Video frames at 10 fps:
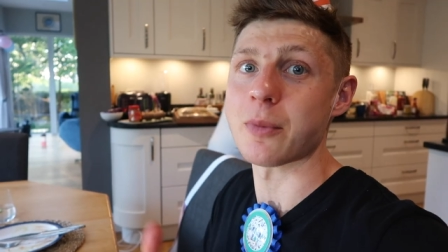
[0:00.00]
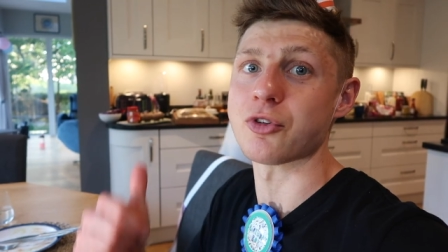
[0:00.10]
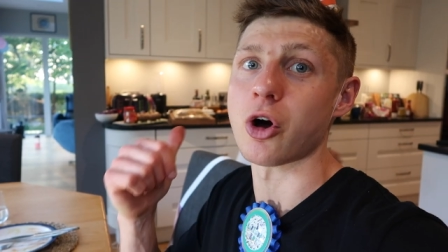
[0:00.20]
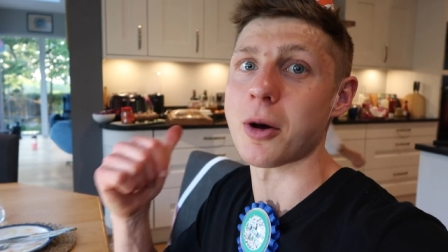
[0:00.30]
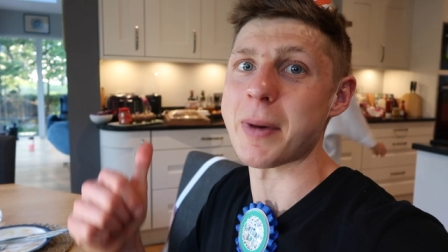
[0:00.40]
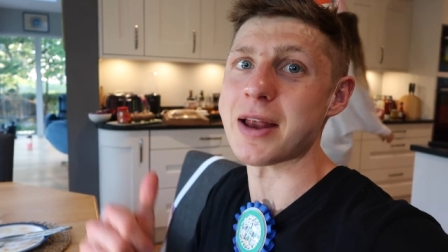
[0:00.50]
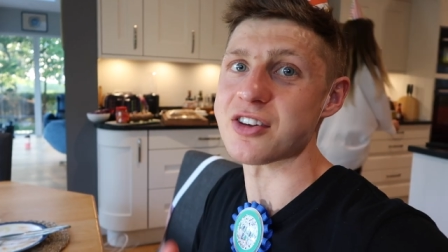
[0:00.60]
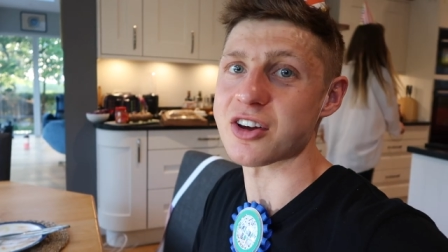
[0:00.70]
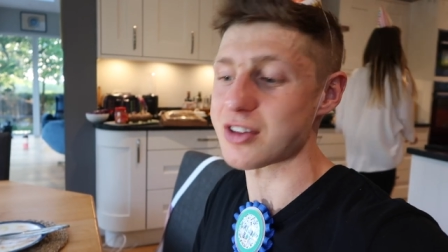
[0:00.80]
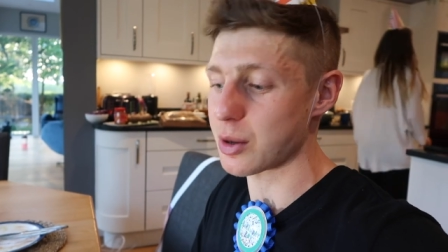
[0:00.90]
Now we've got our
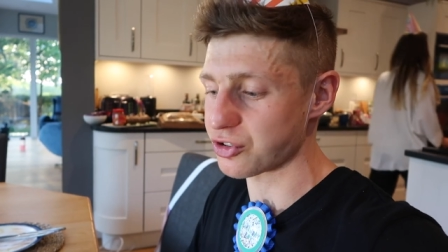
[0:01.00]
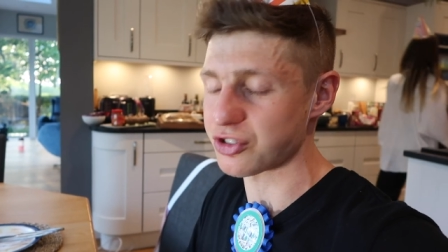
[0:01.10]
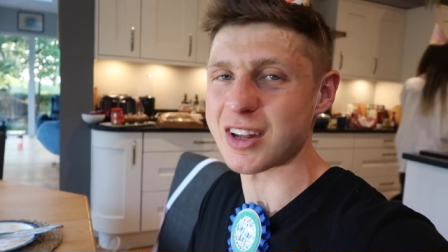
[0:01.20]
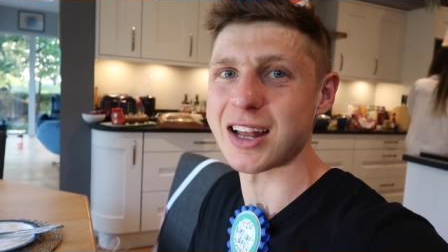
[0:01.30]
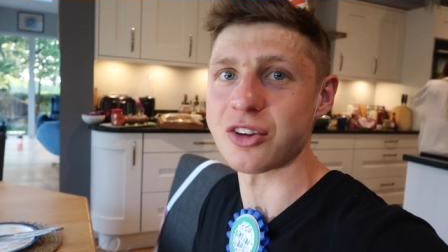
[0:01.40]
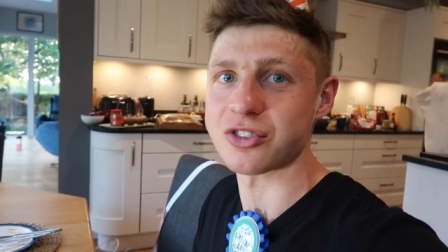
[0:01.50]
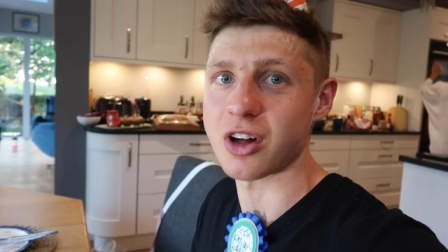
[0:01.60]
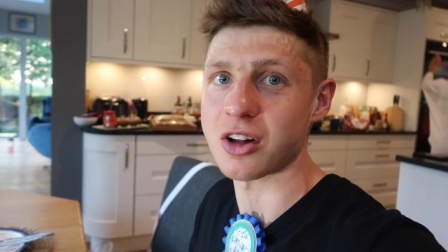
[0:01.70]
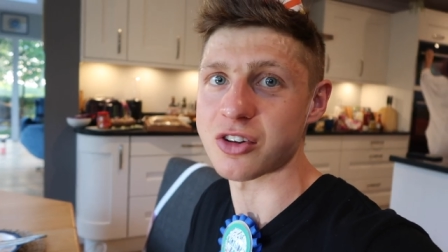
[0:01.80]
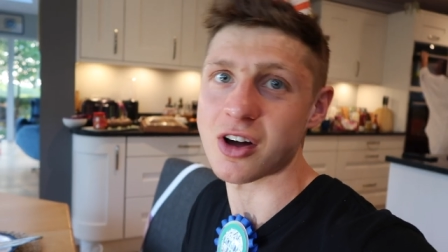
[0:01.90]
main dish. That was just a little
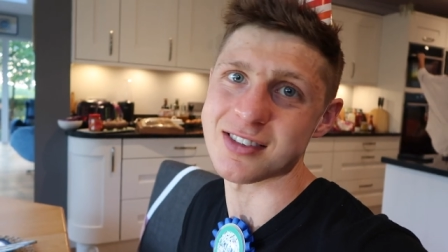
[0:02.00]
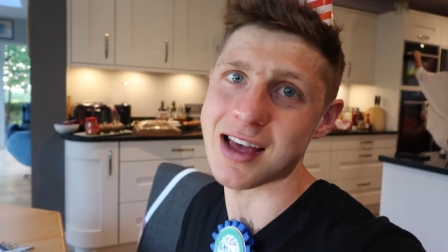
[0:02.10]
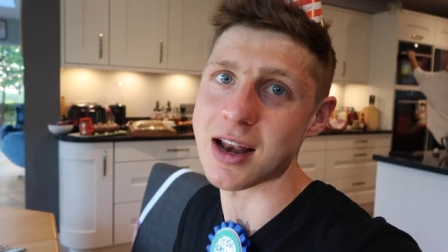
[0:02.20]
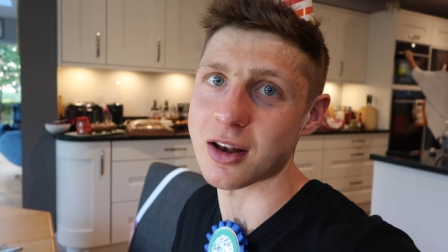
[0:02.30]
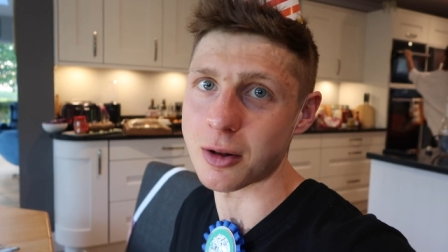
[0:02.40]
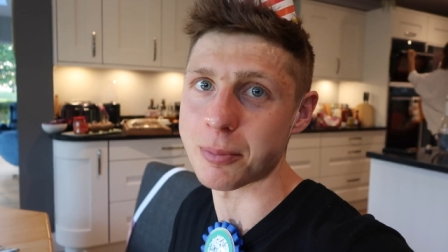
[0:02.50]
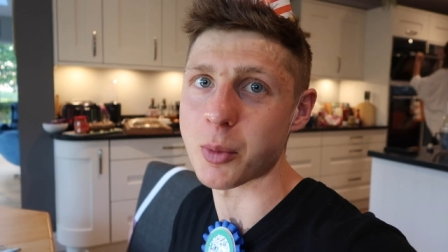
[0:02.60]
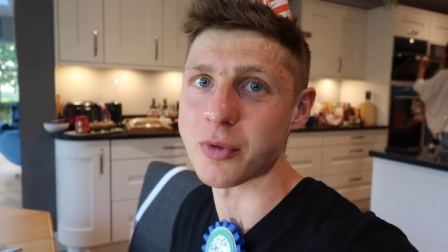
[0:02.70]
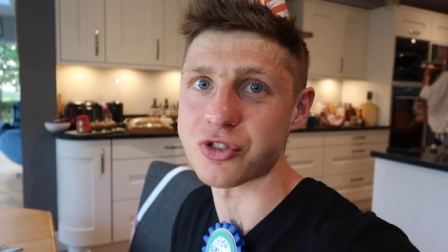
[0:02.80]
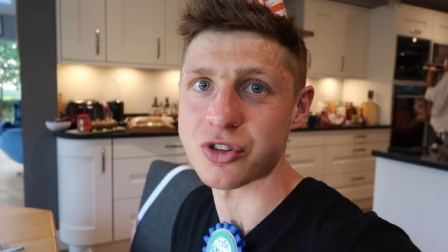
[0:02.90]
starter. I say little,
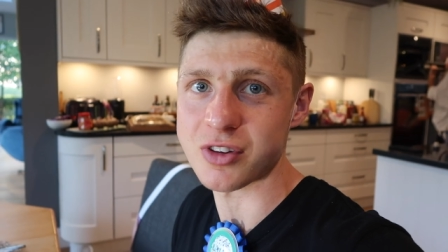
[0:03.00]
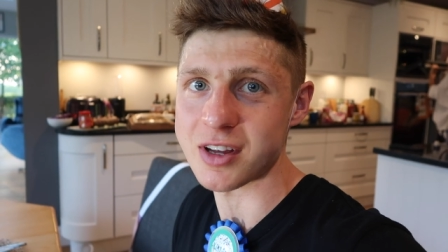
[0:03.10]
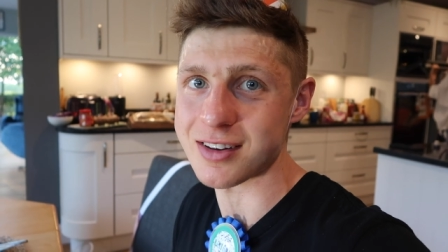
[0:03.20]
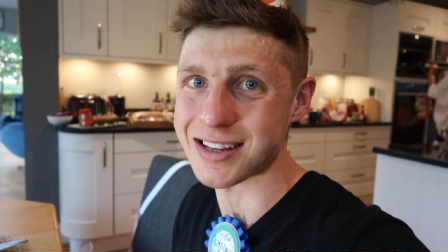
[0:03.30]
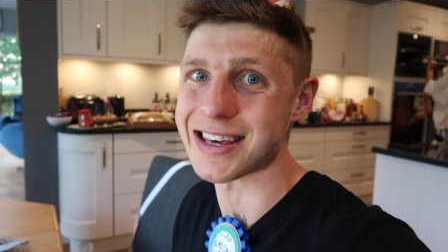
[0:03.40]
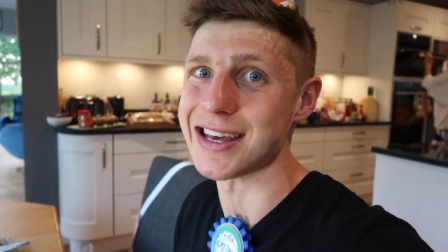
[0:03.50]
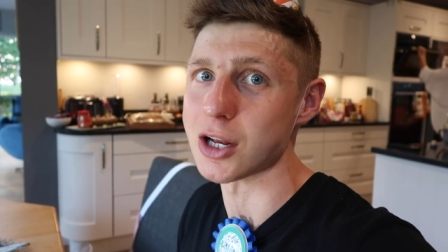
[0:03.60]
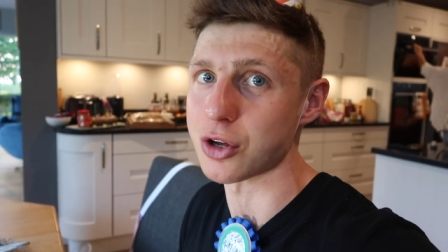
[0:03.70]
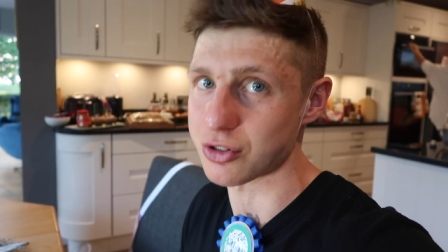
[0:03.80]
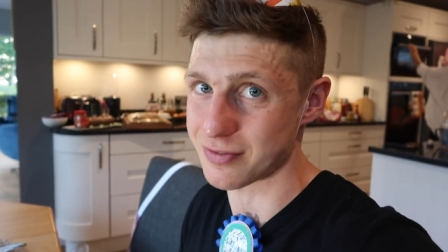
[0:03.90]
but we've just eaten
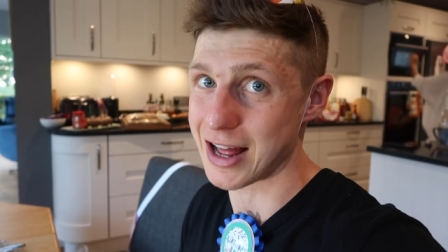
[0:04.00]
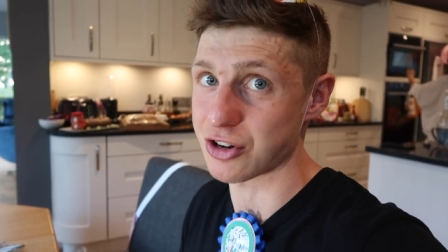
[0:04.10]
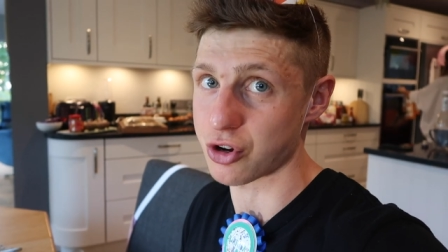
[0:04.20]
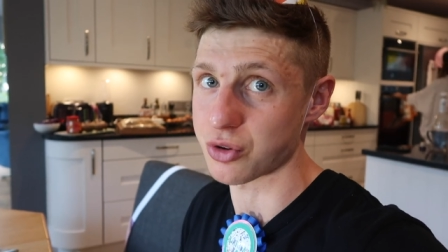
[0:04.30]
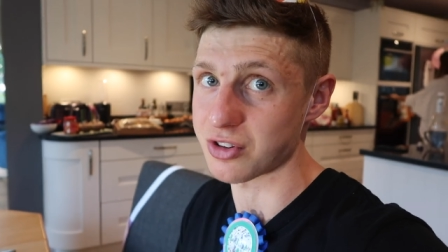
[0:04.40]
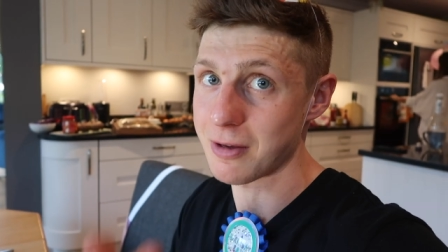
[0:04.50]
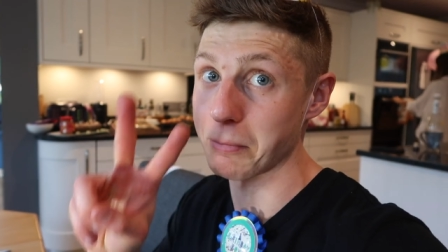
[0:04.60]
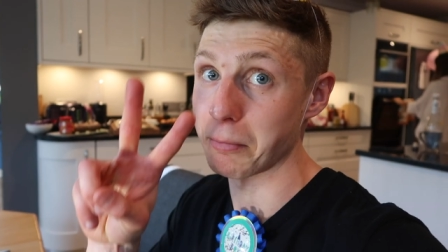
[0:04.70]
kilos of nachos.